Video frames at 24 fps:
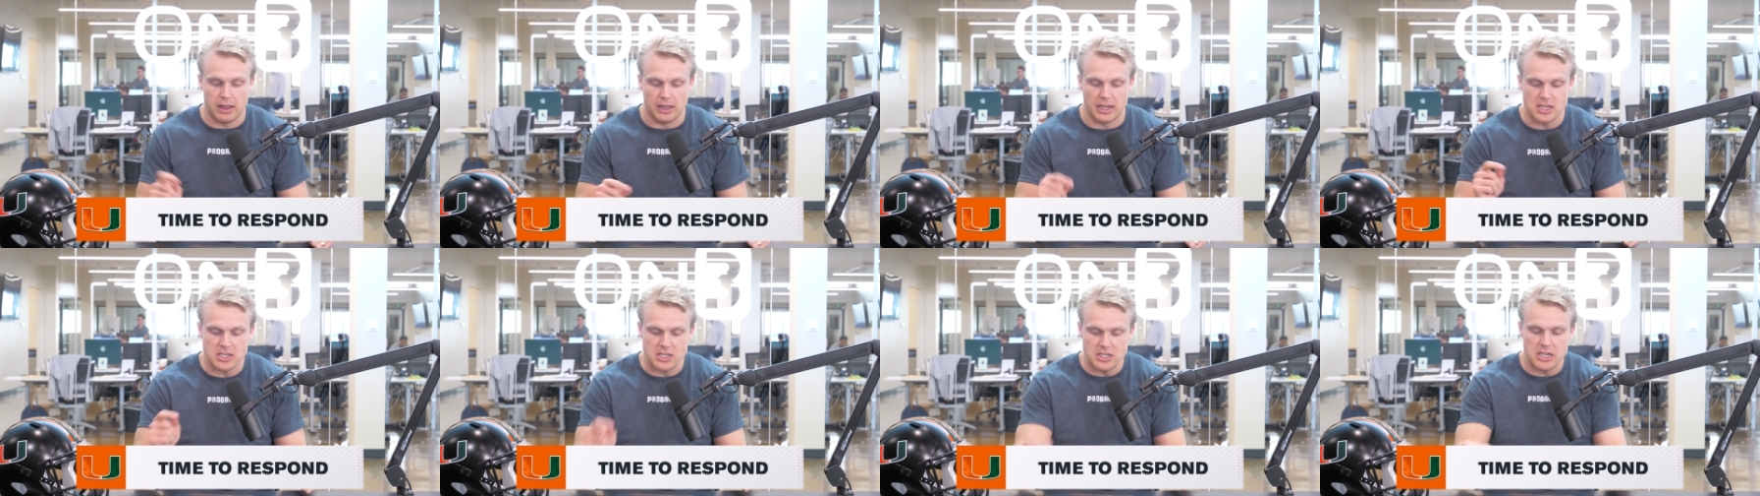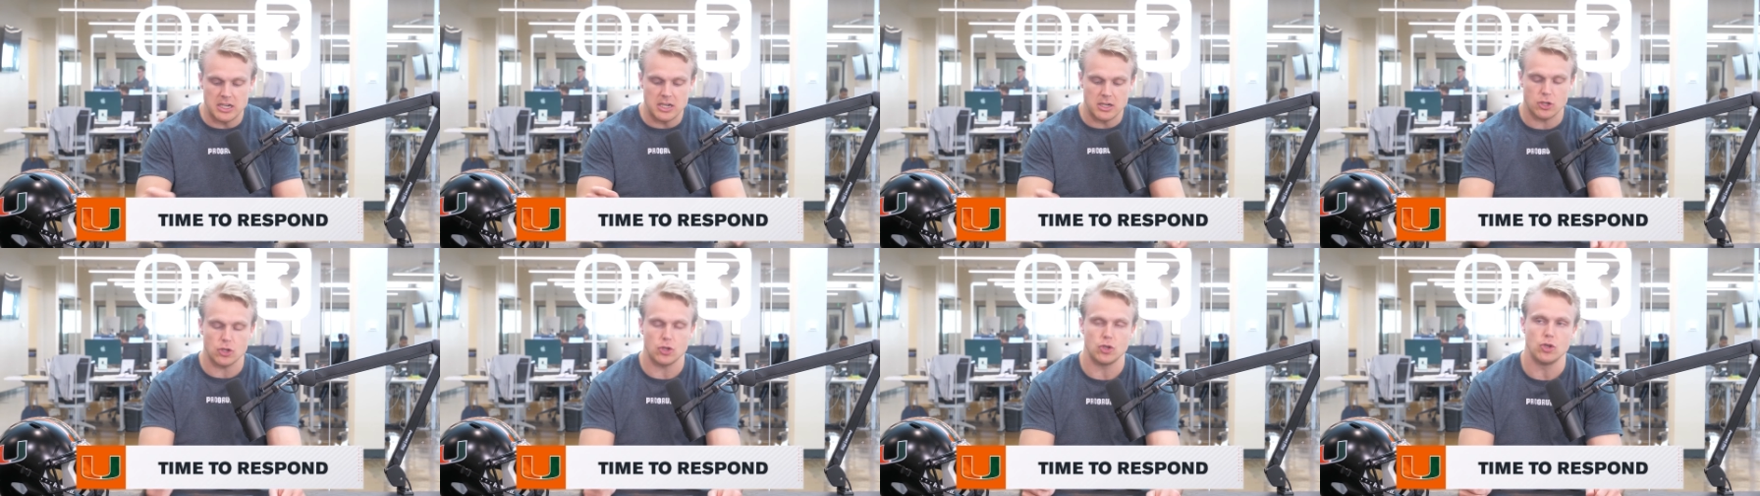
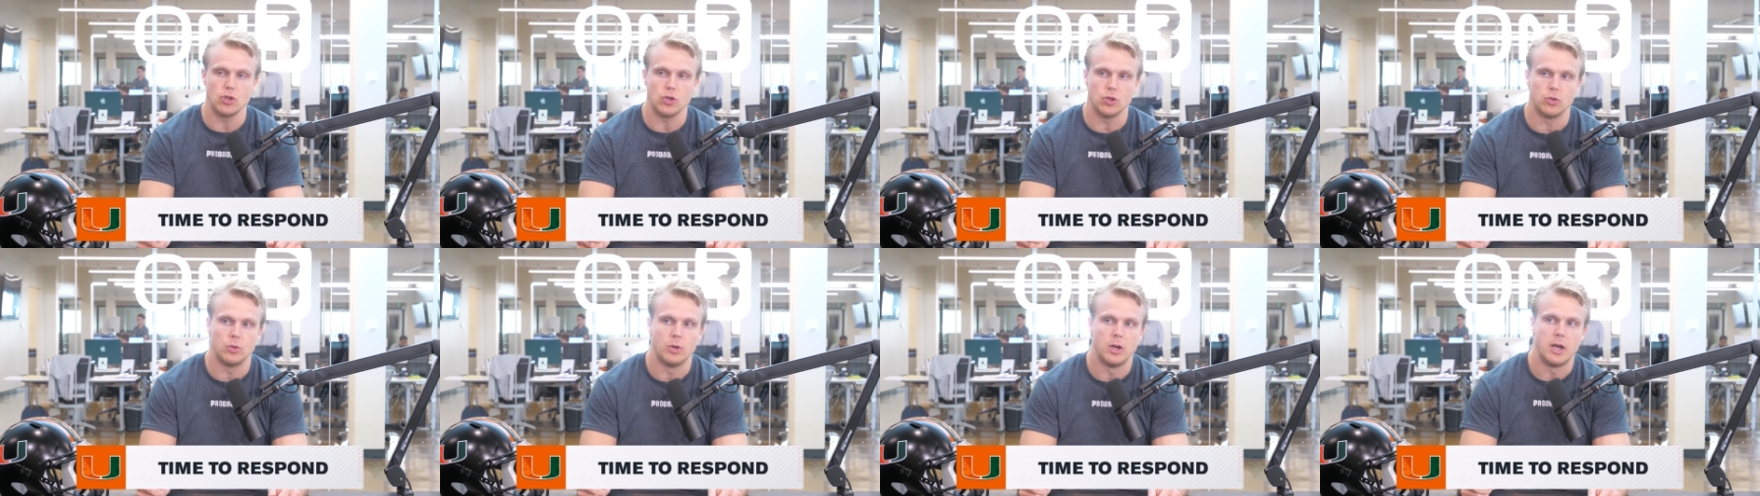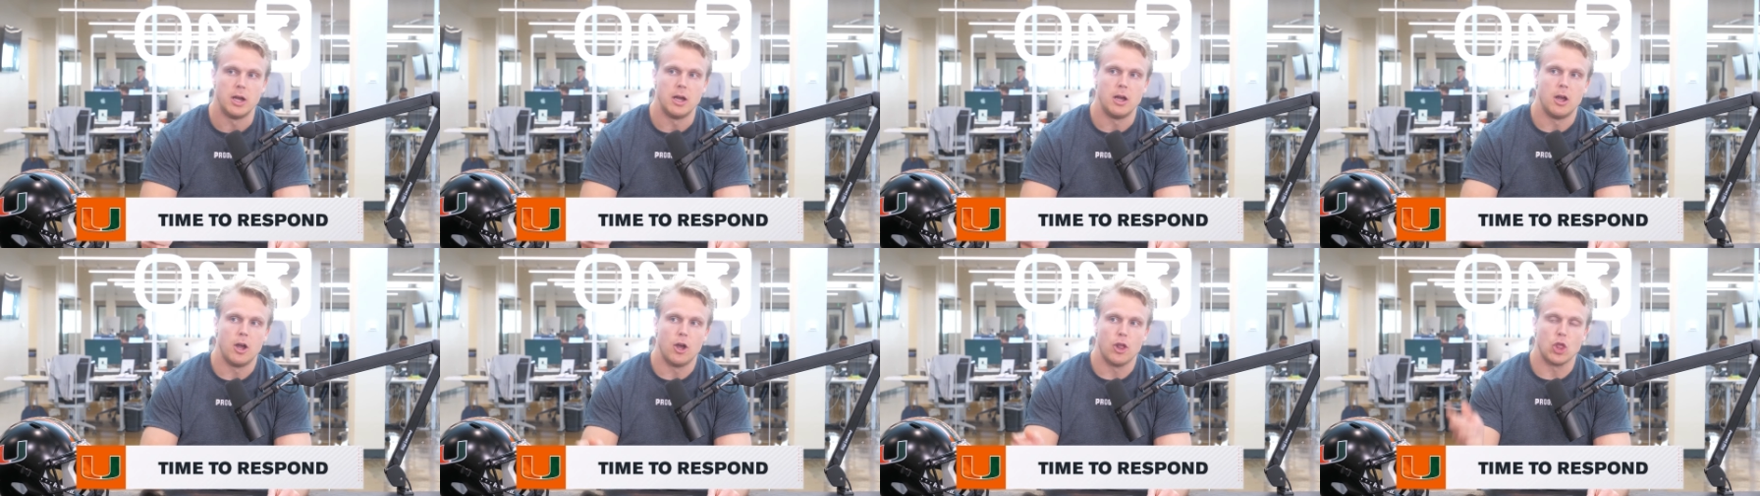listening to
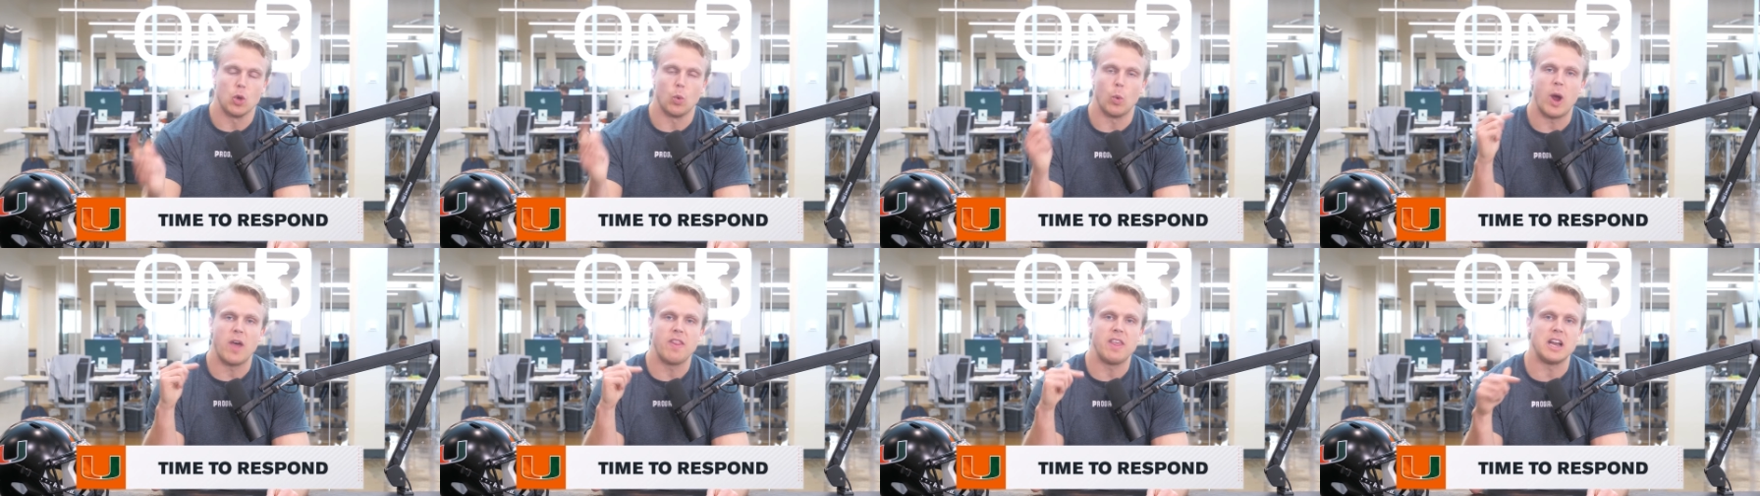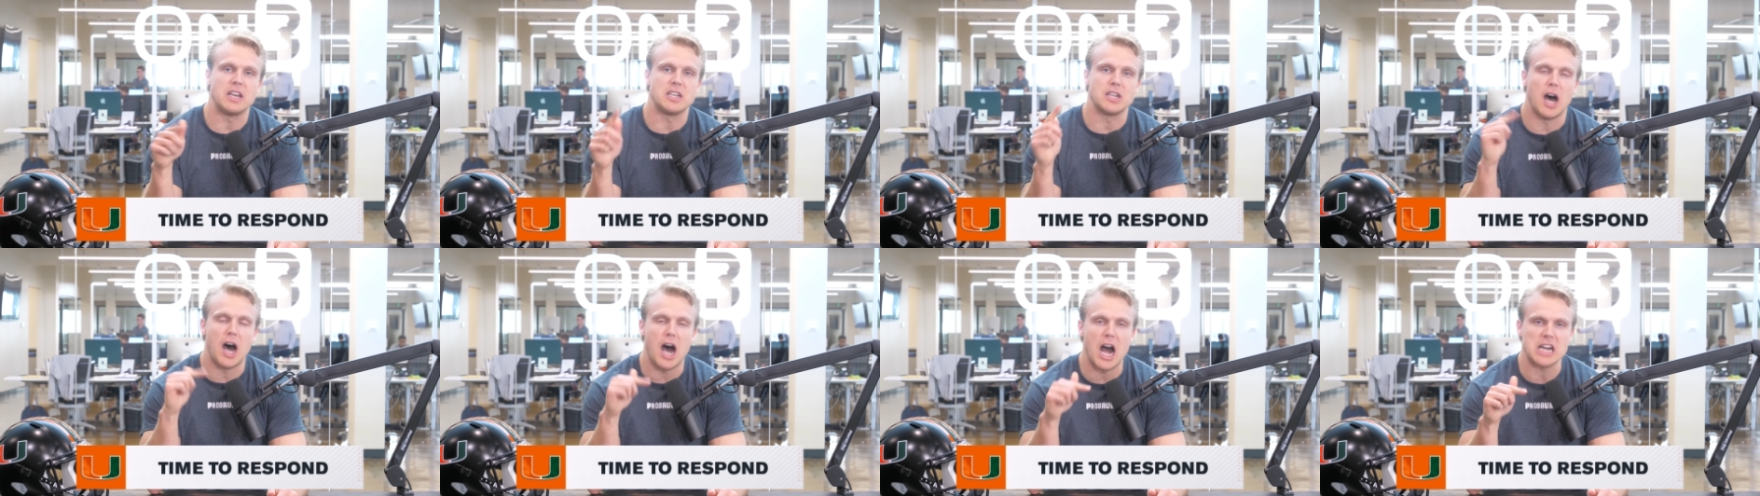the way they
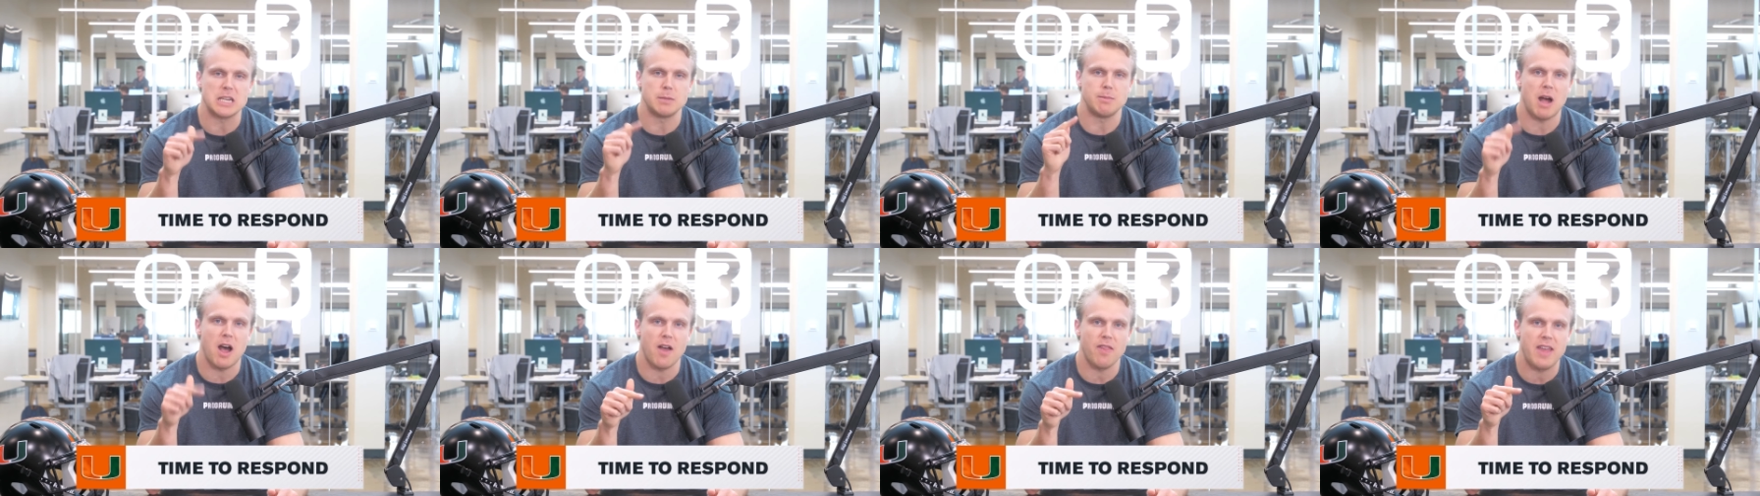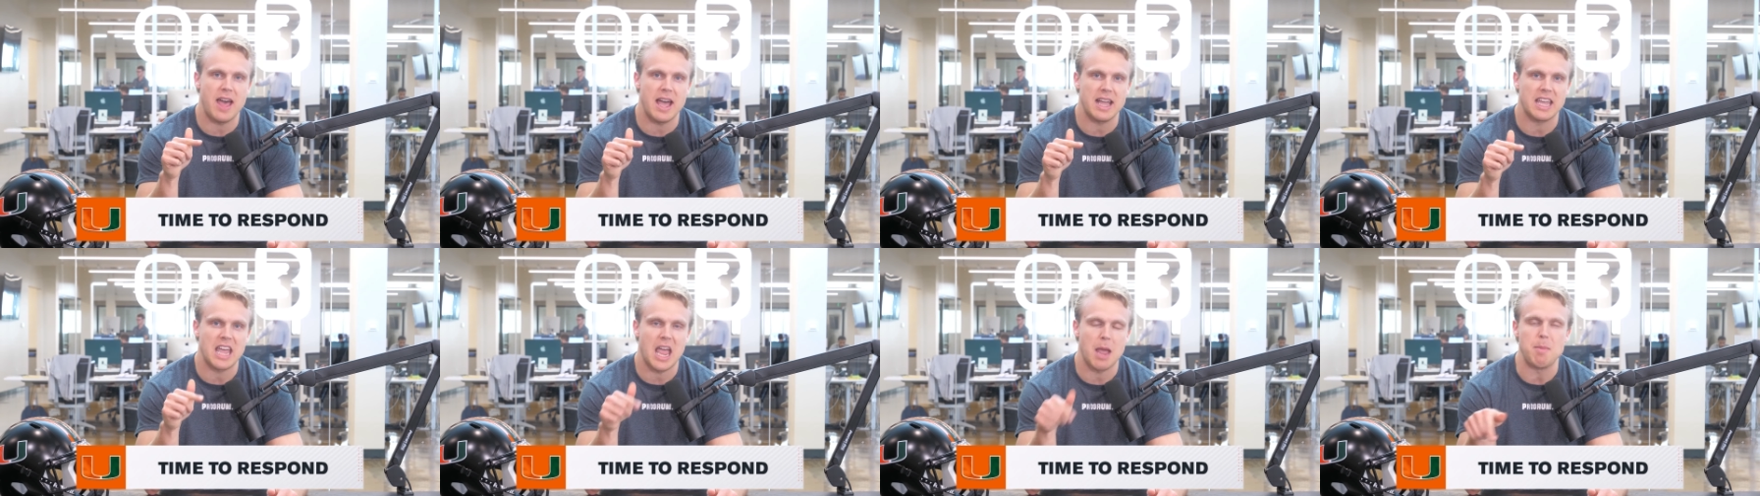talked about
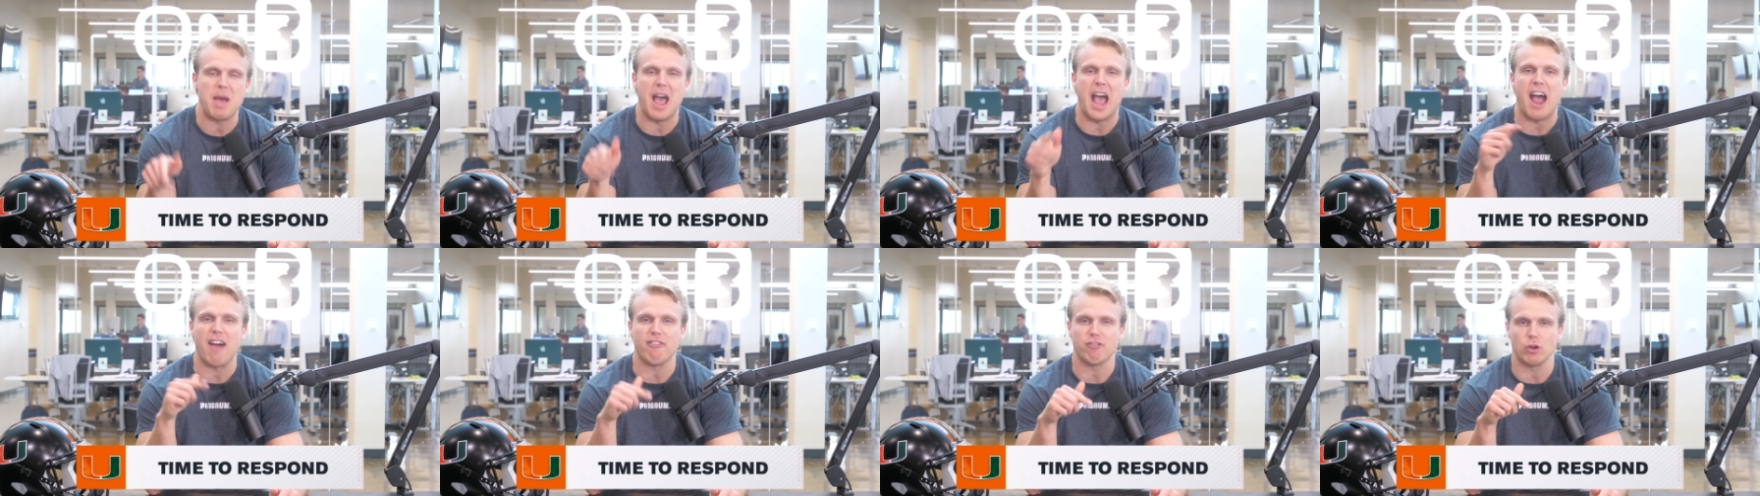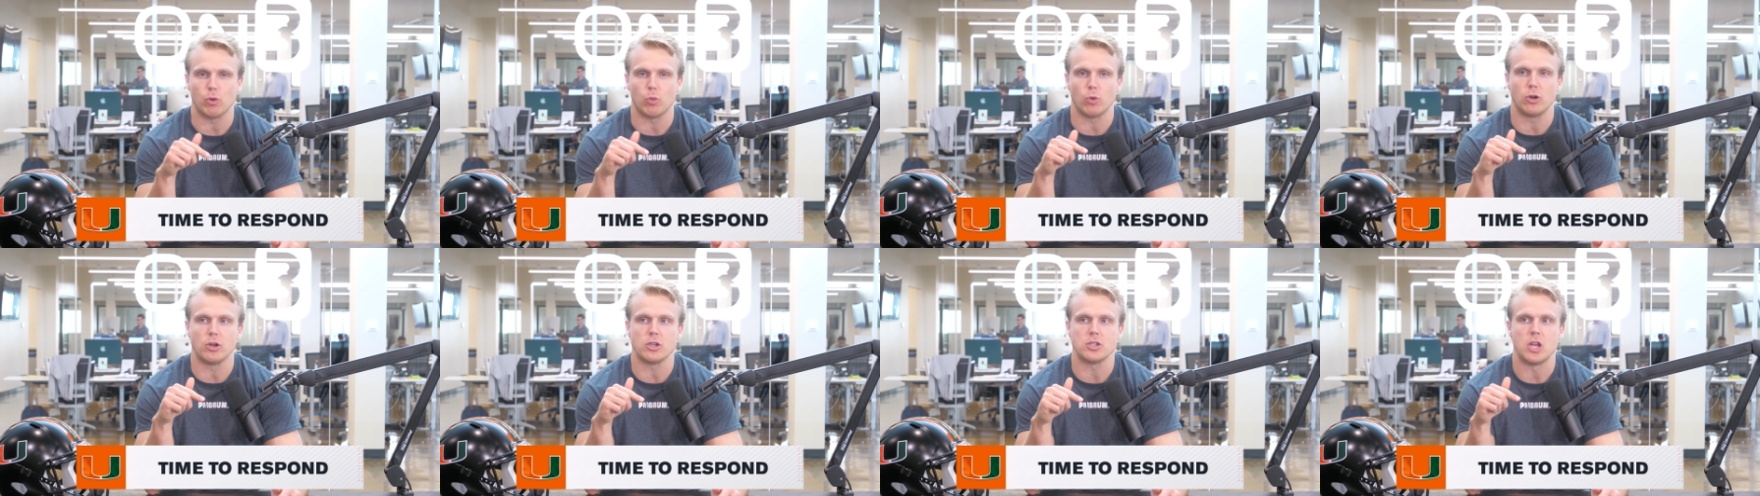that game
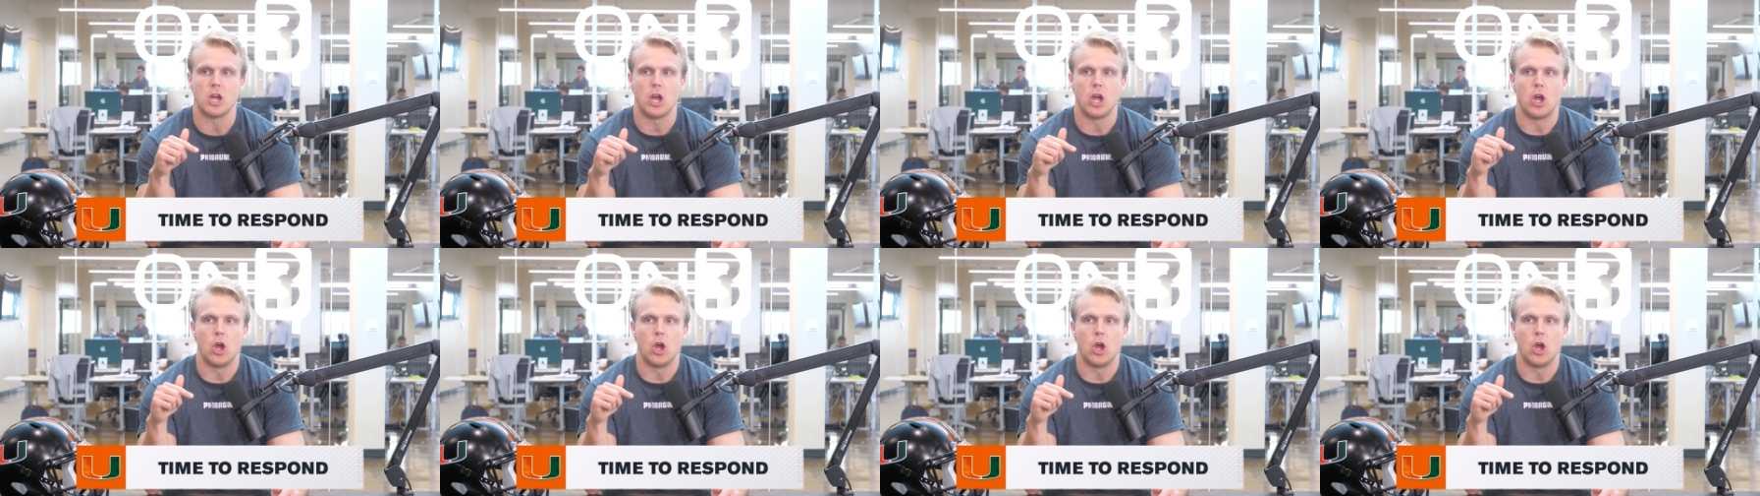afterwards